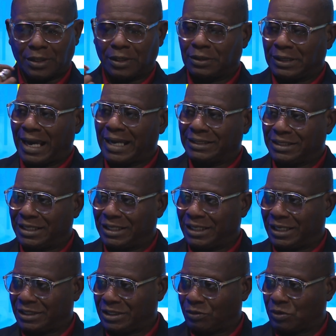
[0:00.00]

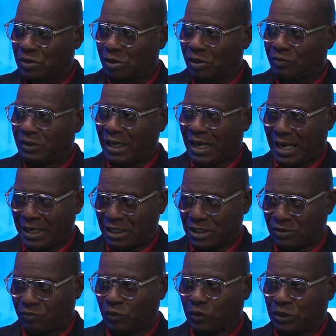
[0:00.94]
1980 was one of the
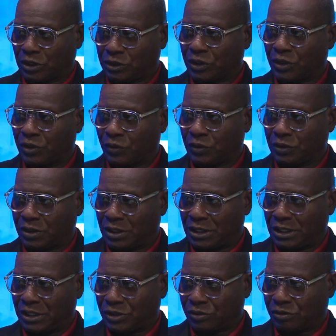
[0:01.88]
highest voter turnout in
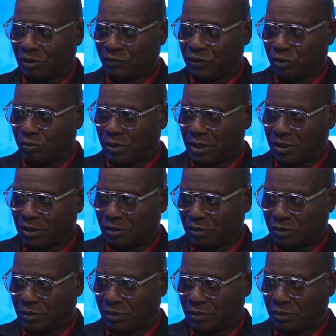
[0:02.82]
the history of Jamaica.